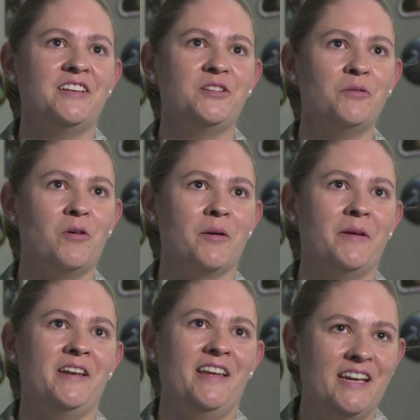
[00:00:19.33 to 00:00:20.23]
to
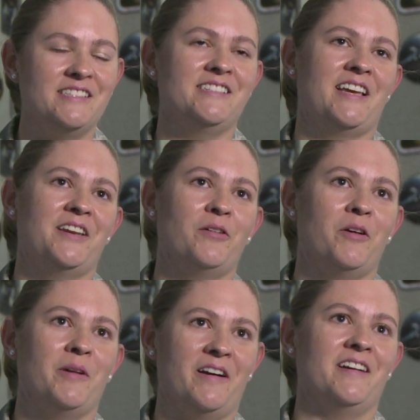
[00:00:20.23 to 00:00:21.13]
orbit in its intended
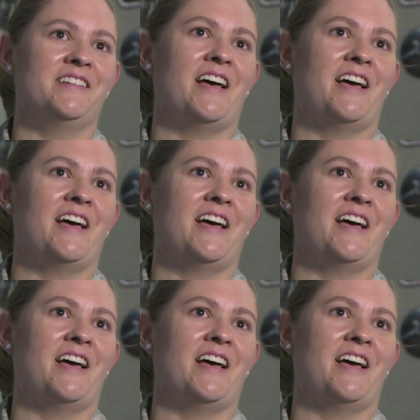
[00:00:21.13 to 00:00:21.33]
orbit on